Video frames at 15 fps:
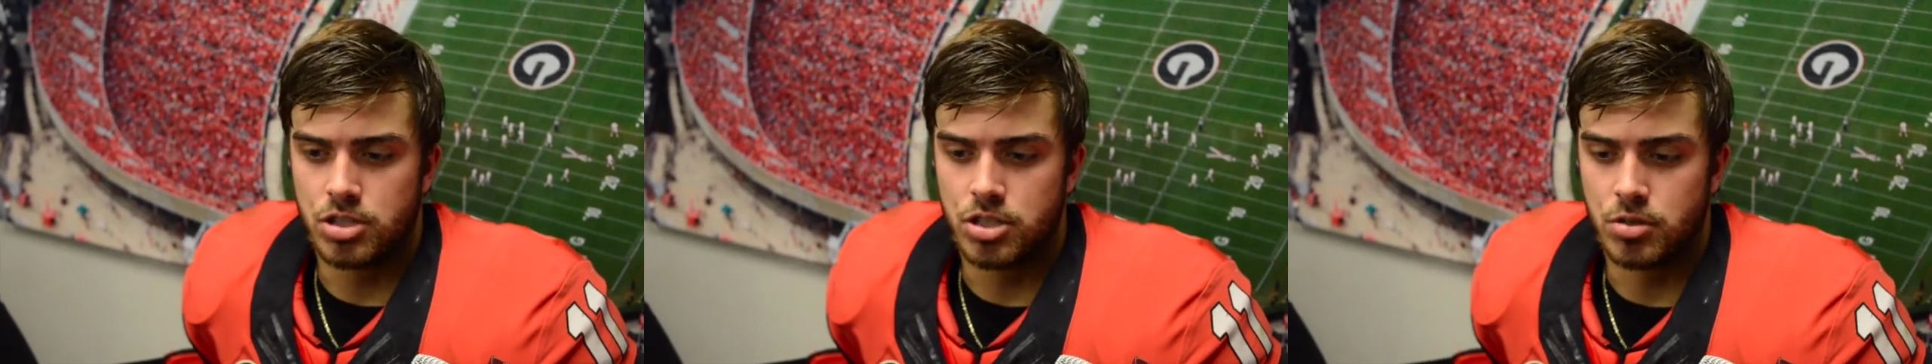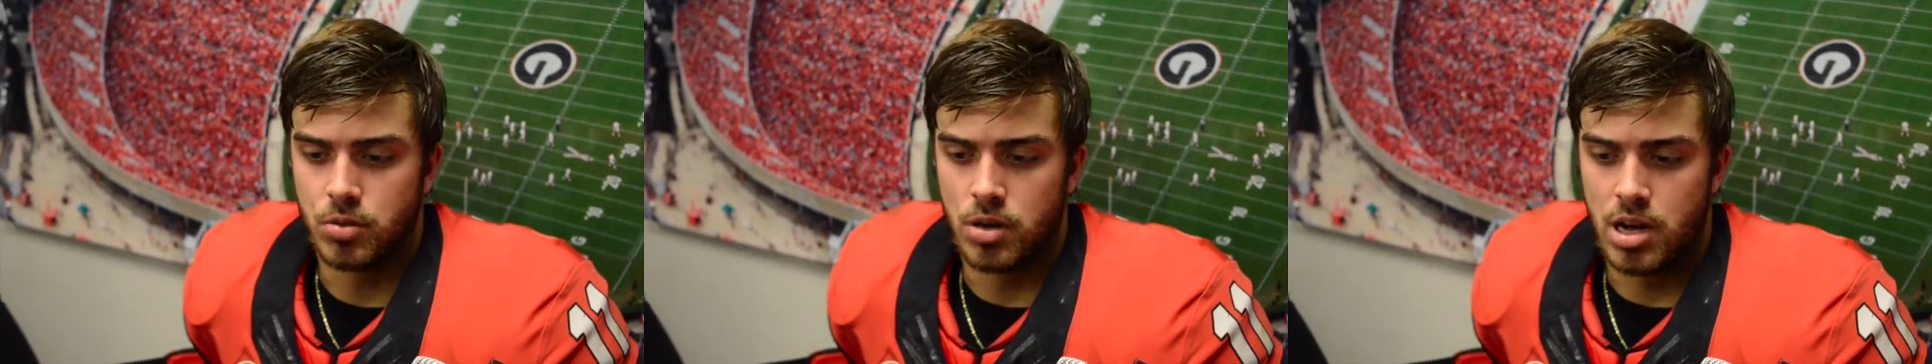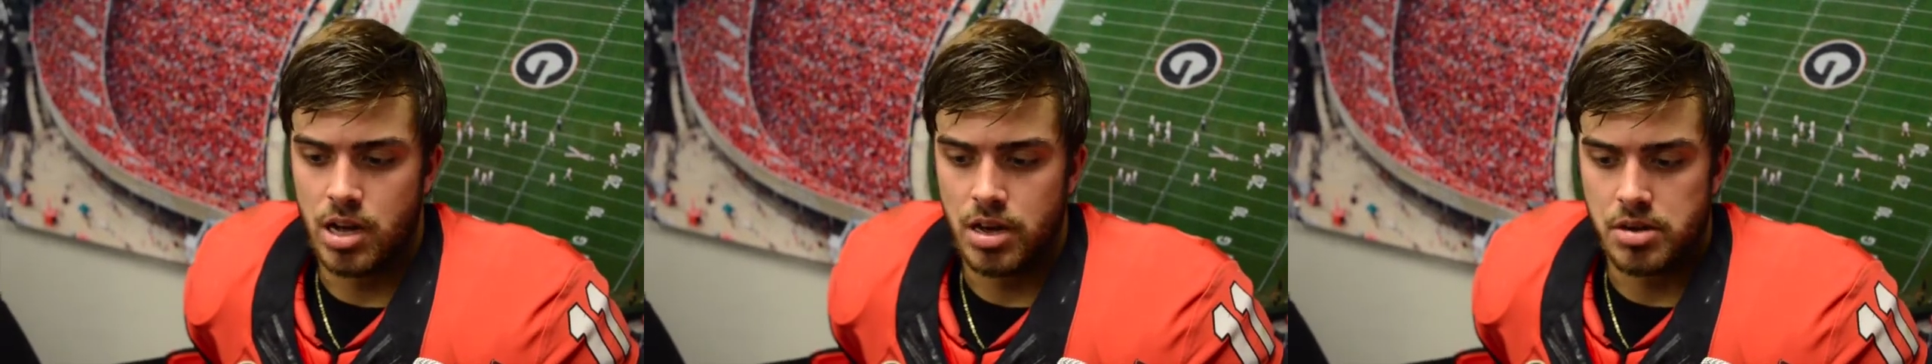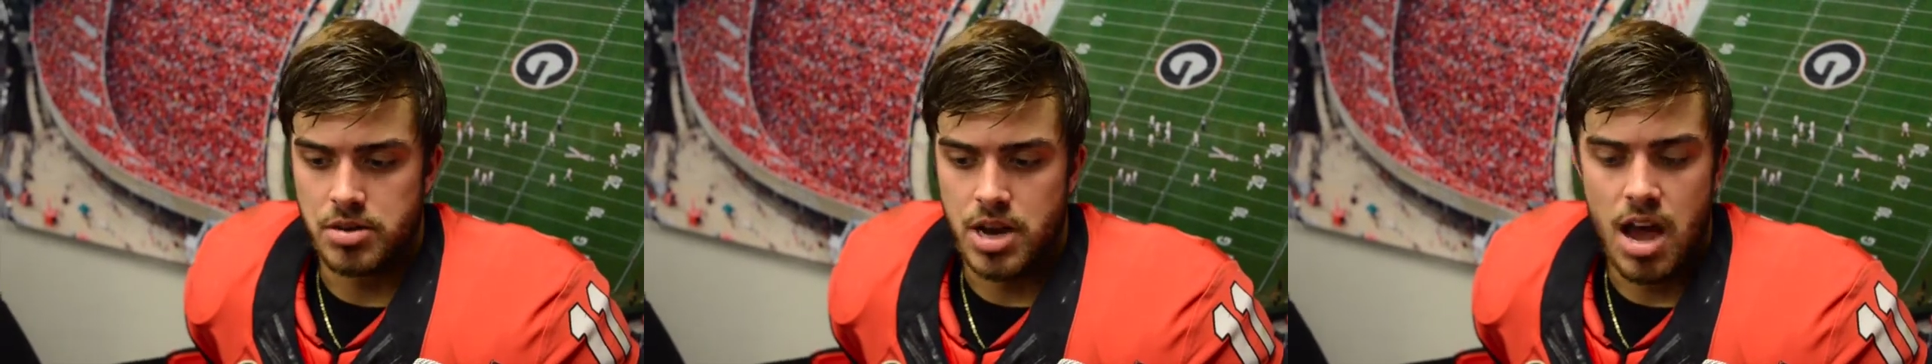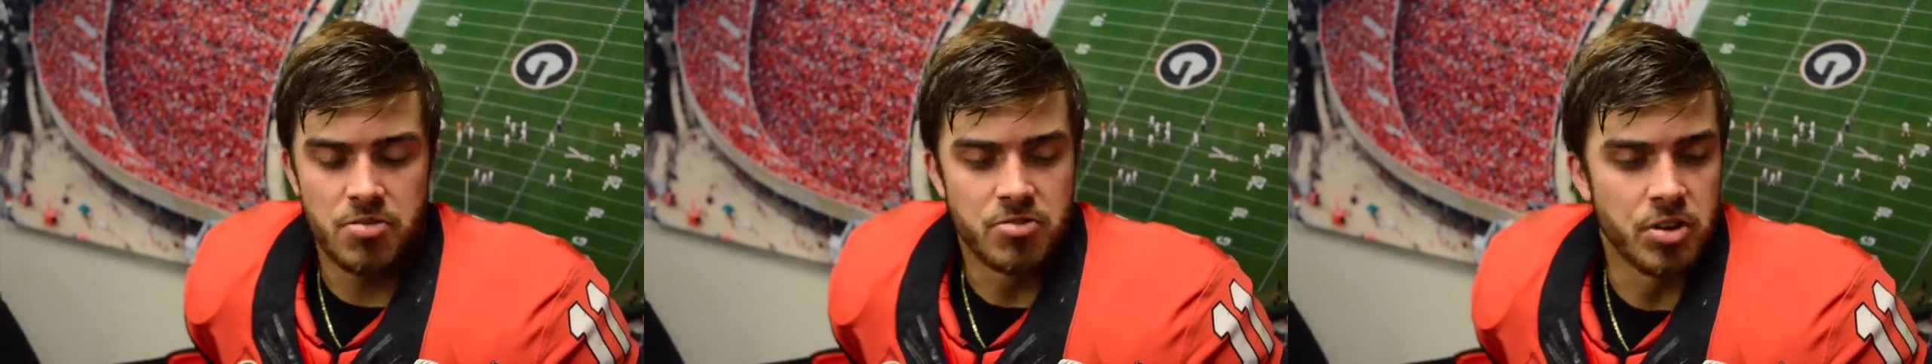to uh,
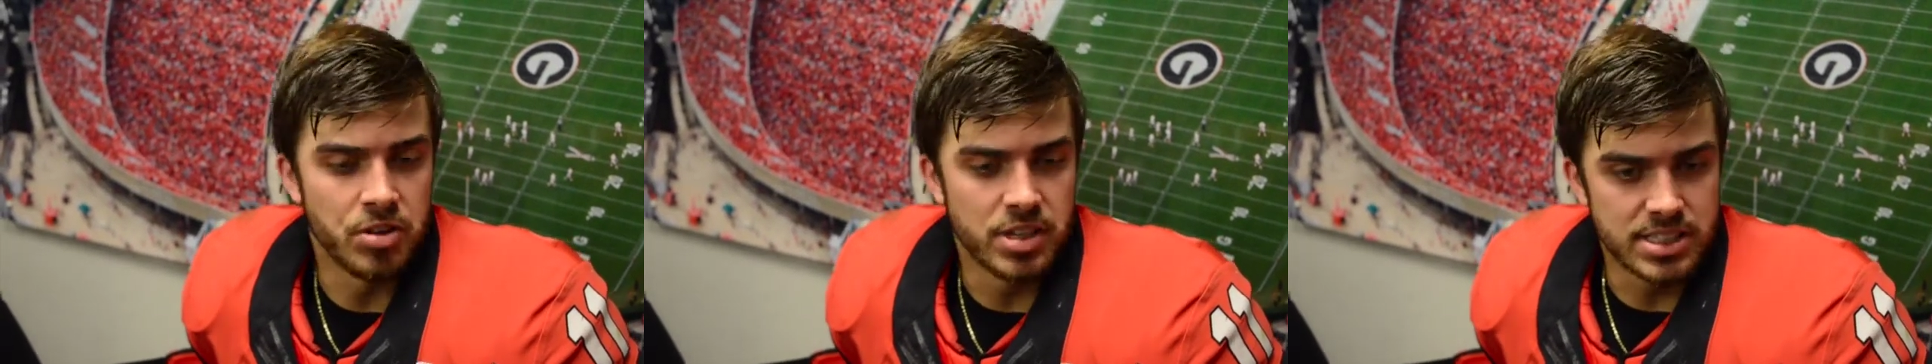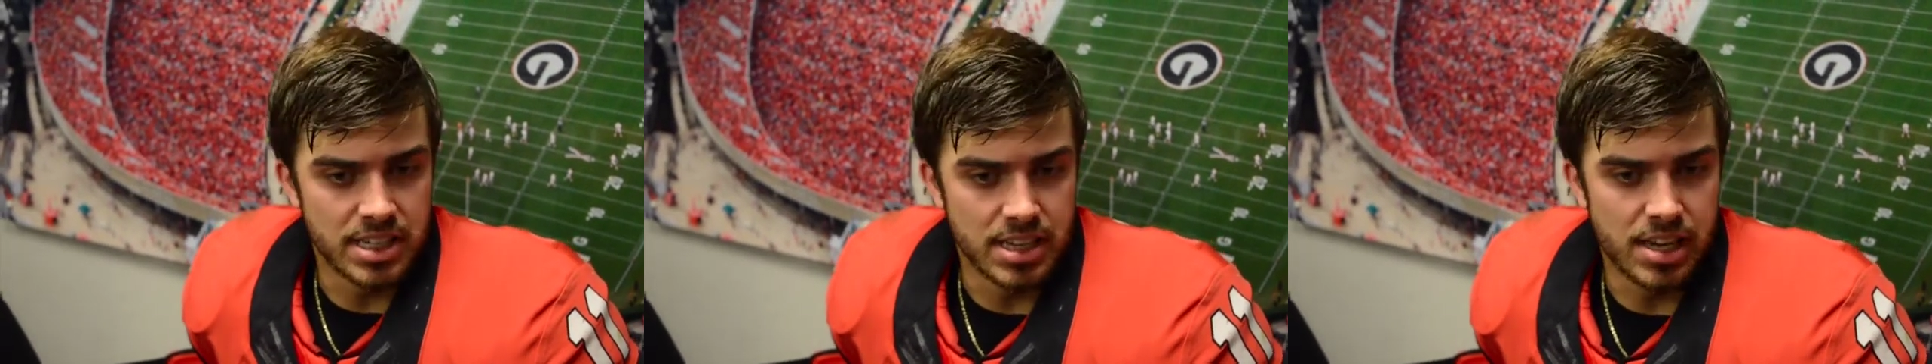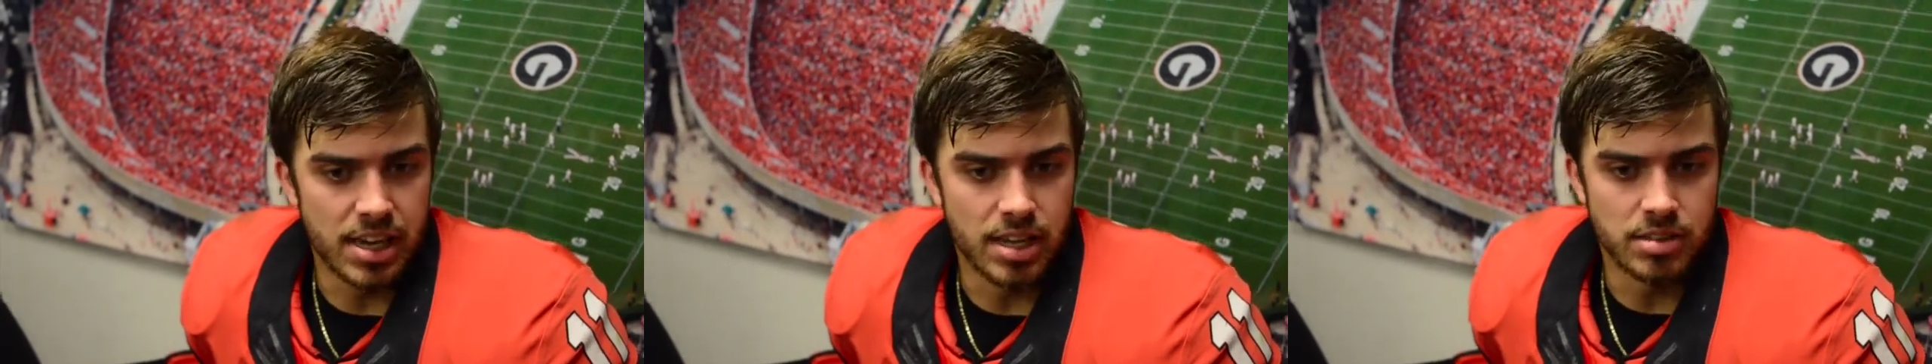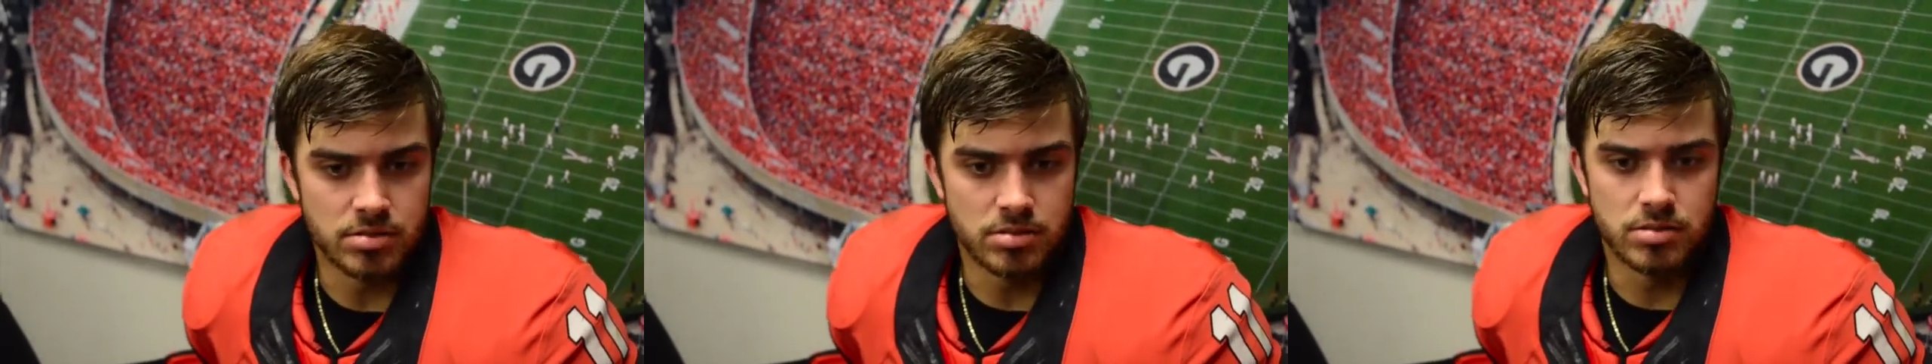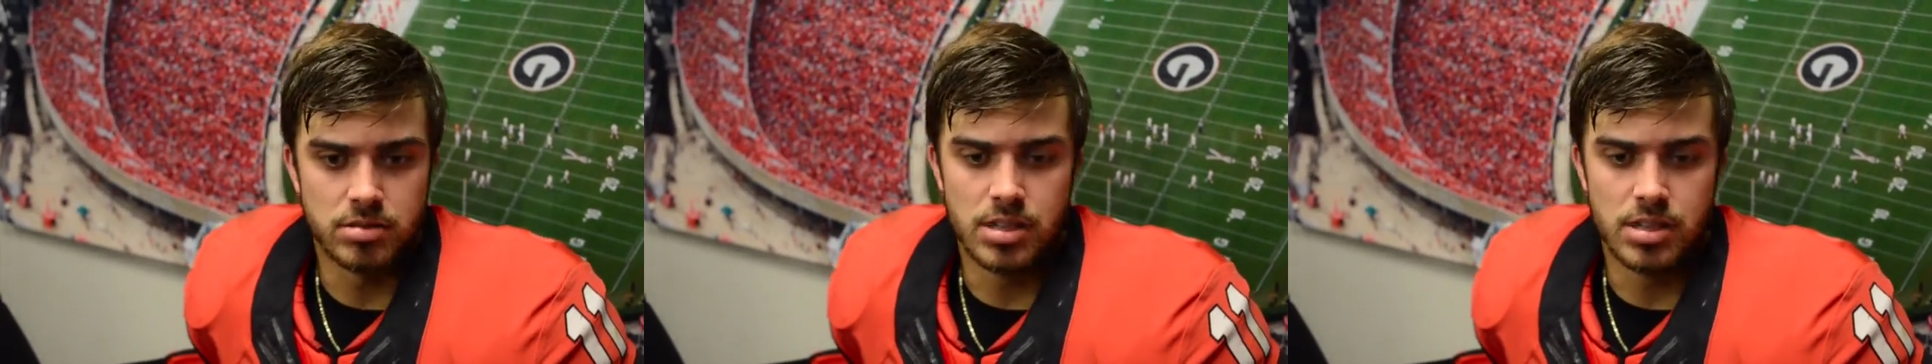not feel this again again.